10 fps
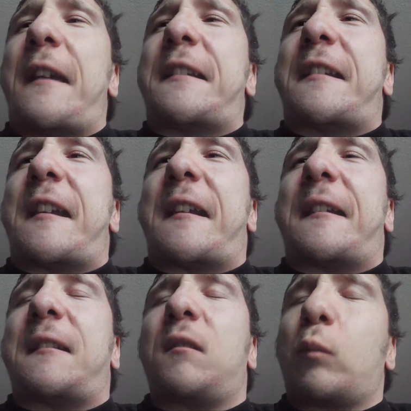
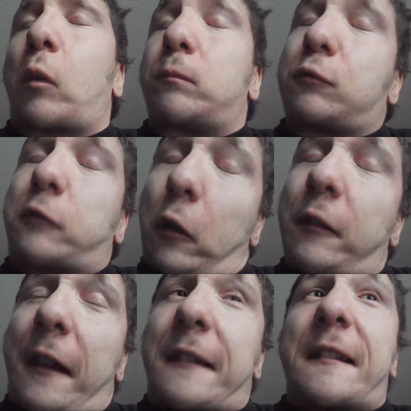editing, well, start
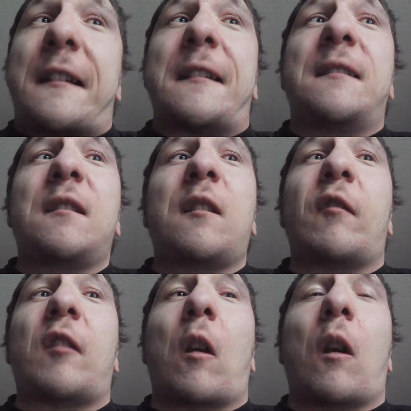editing the
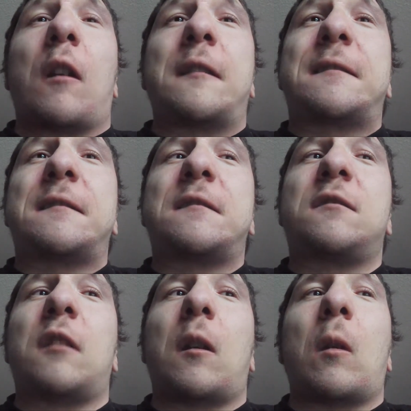vlog.
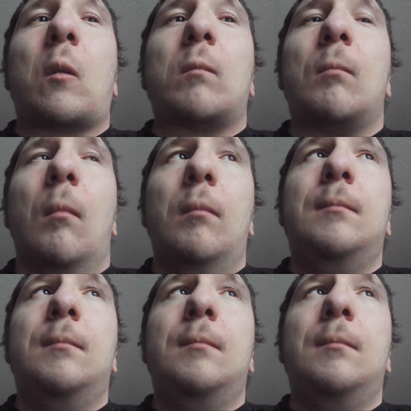So,